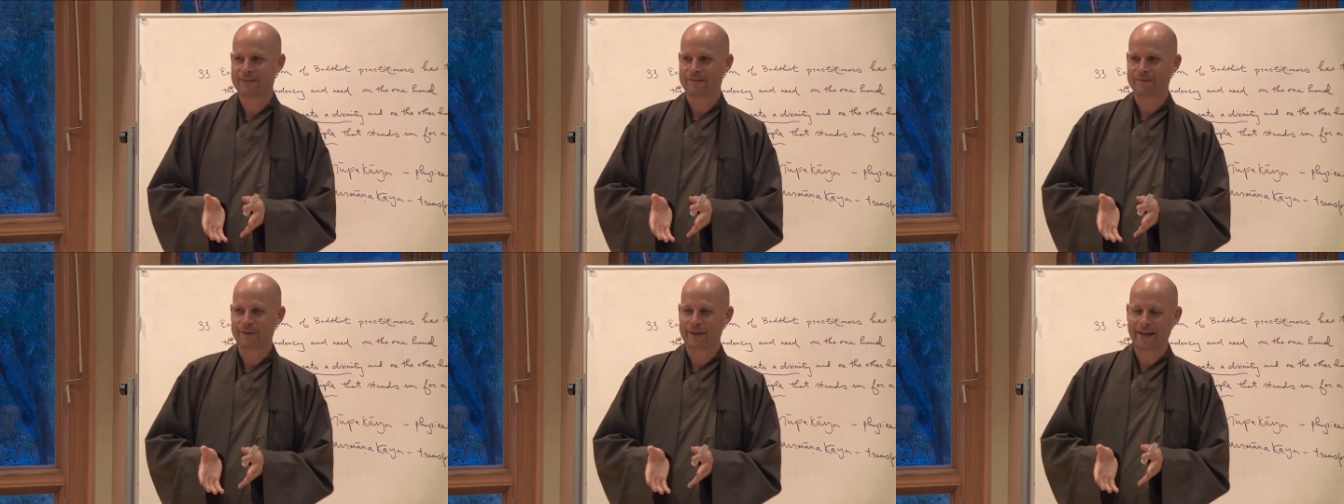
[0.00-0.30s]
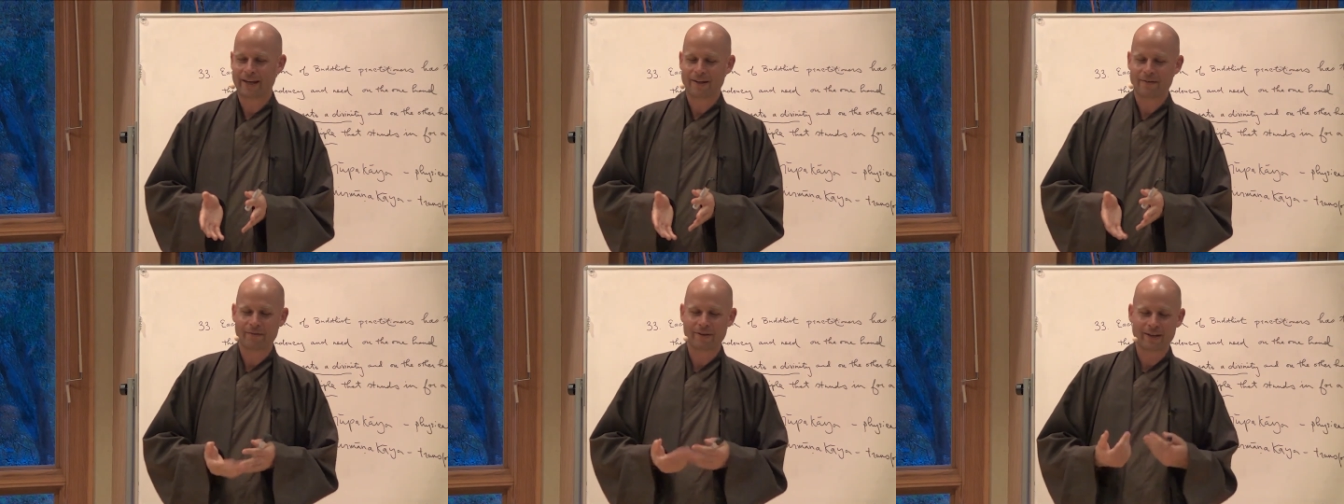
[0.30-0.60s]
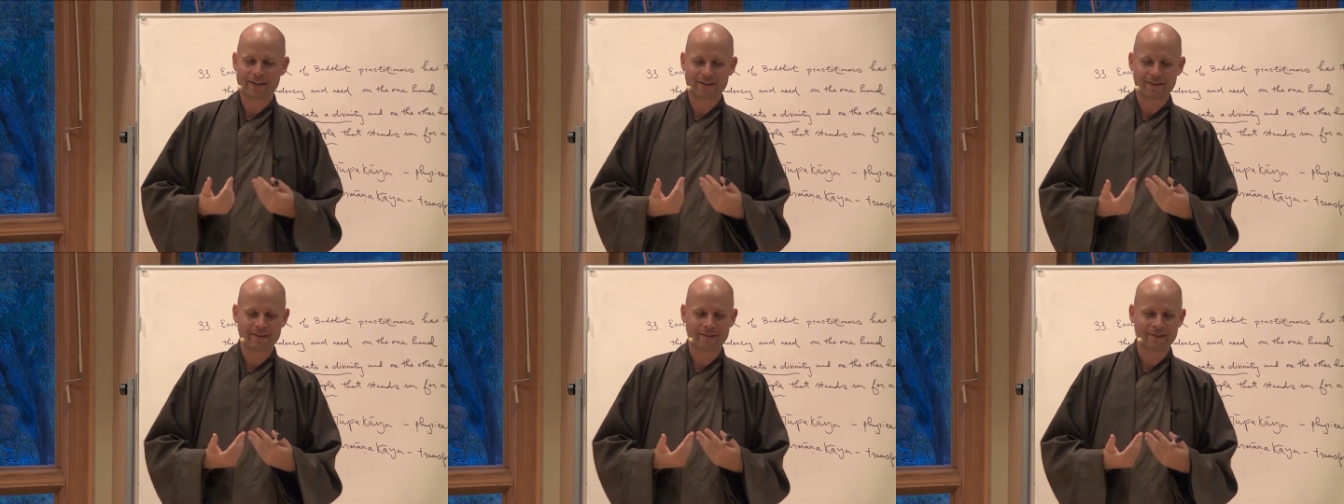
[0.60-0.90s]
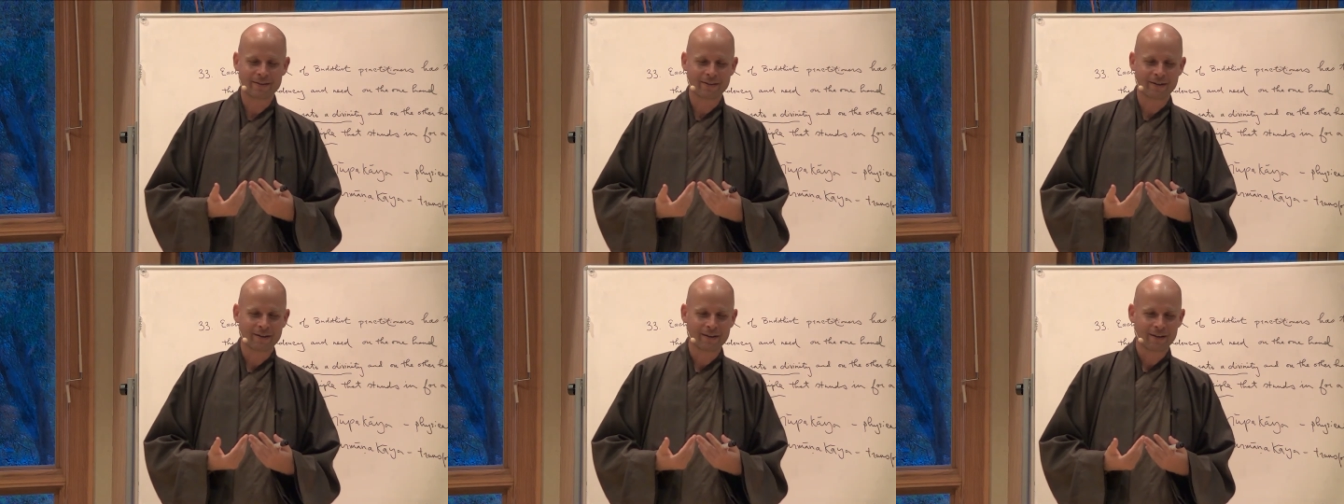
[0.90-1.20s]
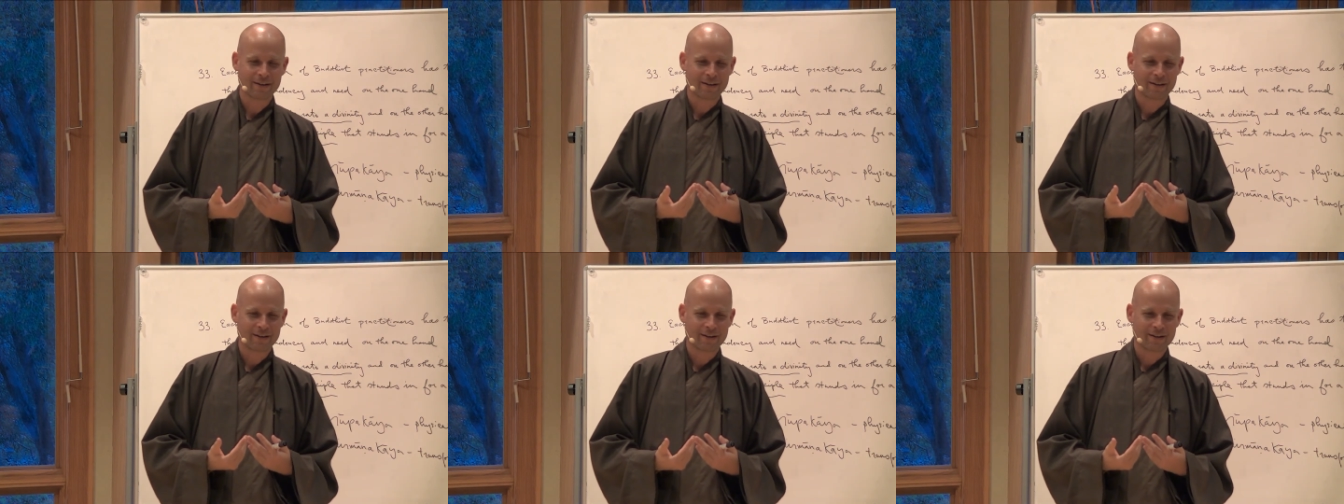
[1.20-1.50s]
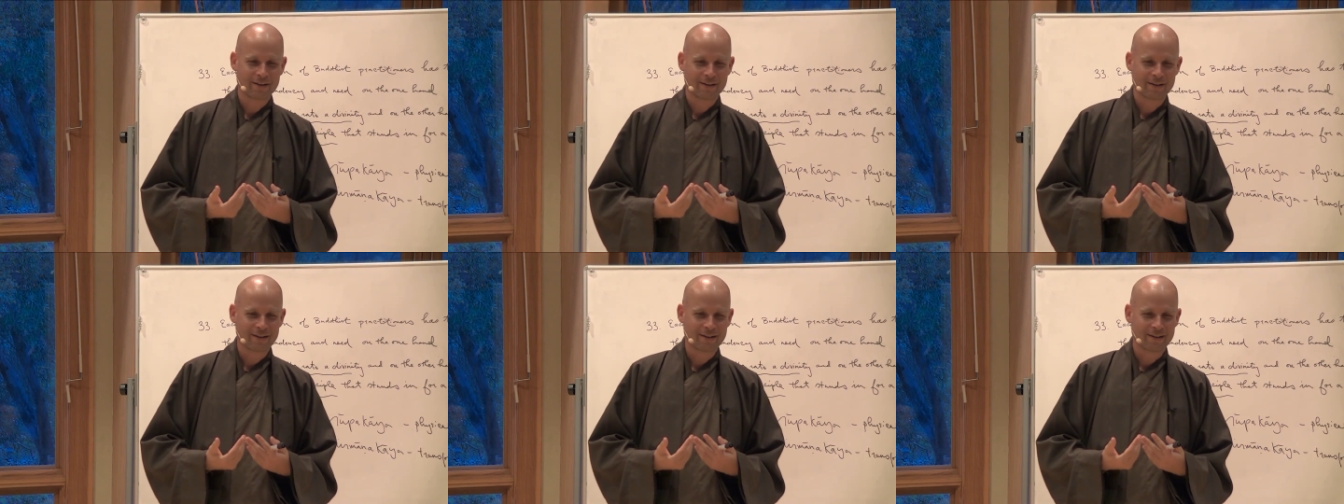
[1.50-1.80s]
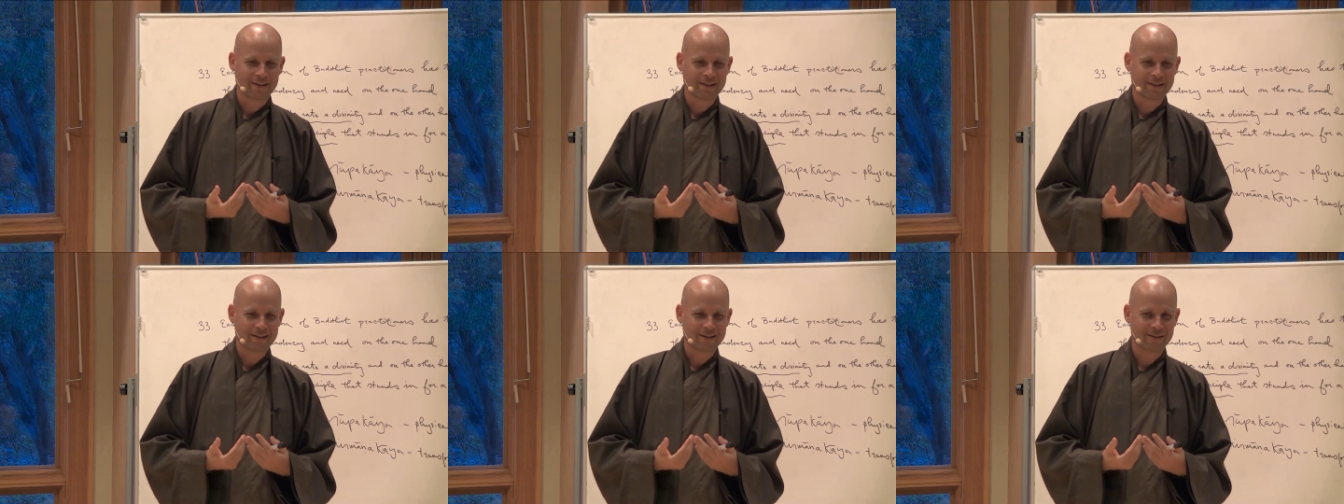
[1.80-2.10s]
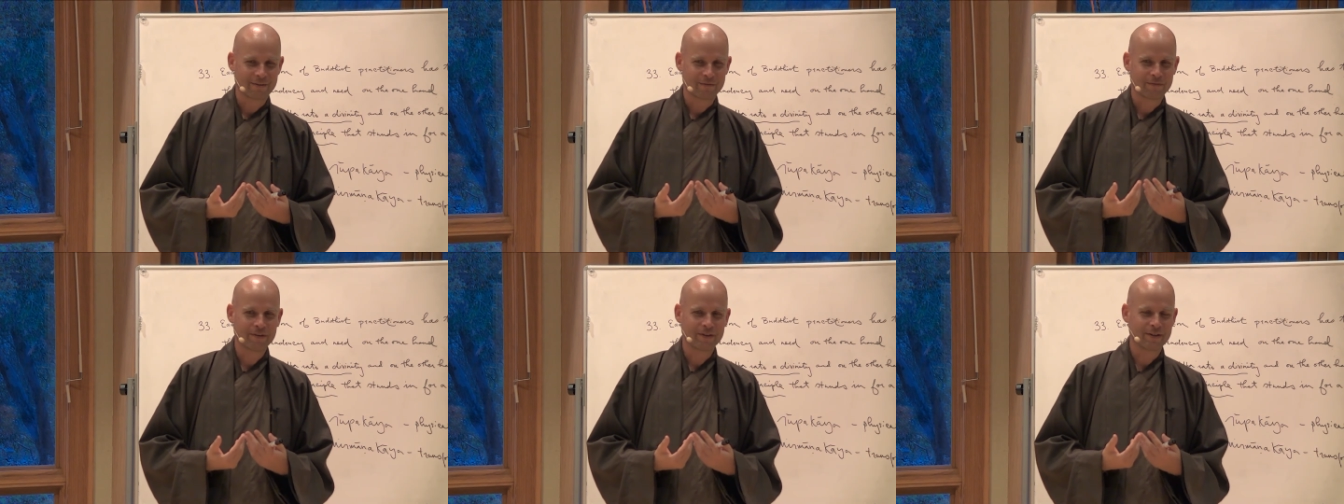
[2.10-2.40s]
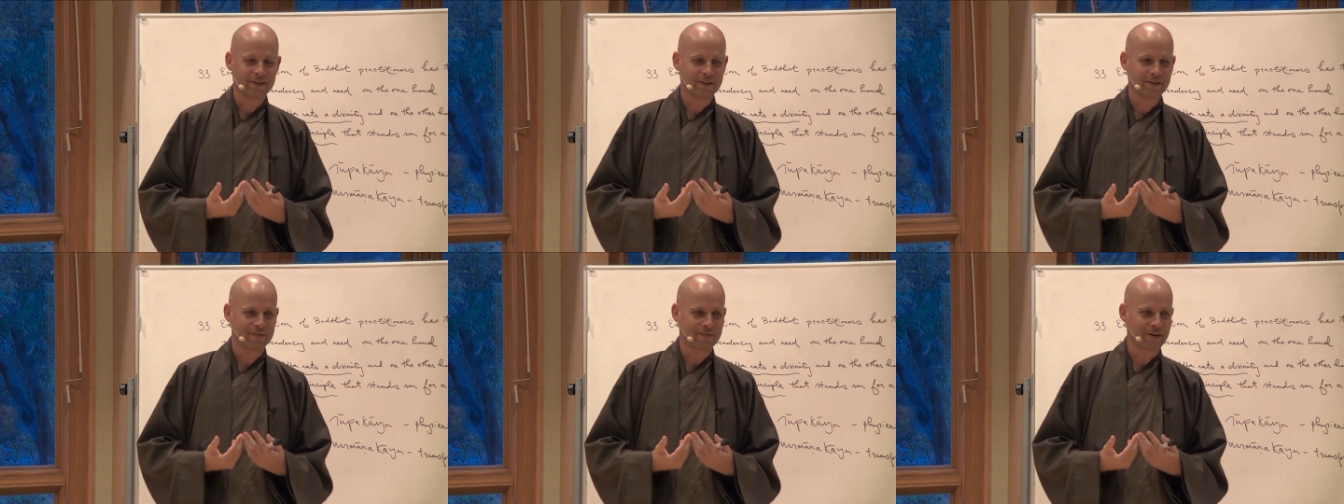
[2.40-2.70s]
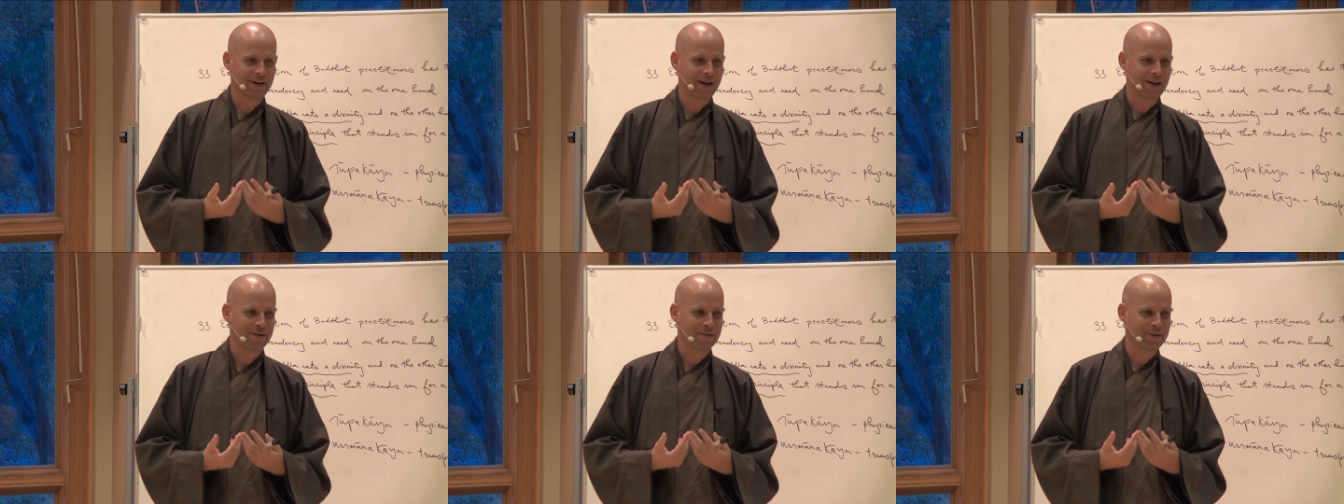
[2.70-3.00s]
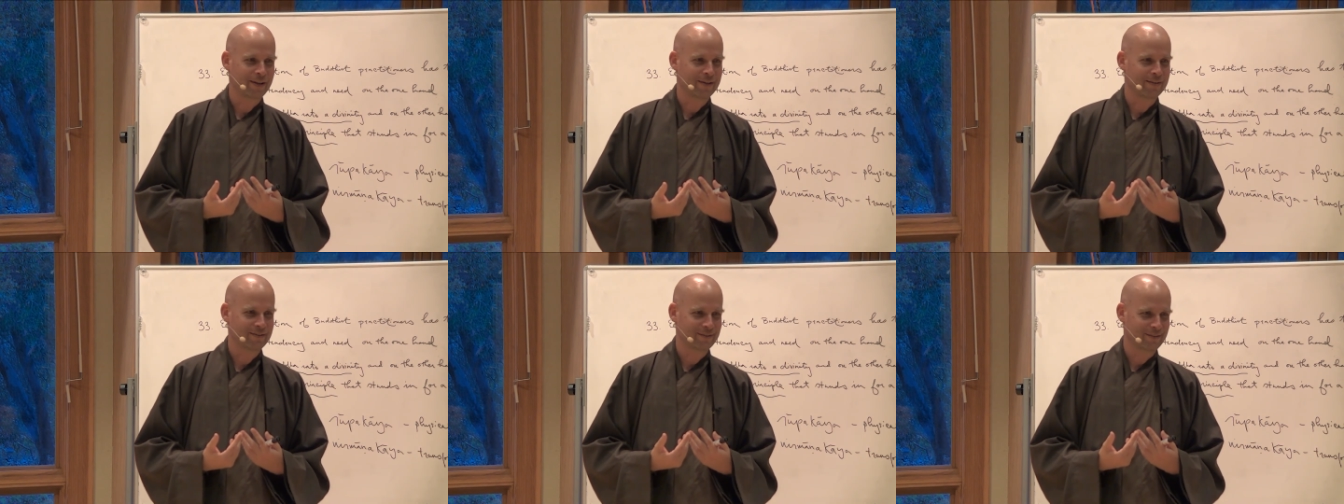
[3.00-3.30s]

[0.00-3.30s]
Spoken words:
we can't even get the feeling for how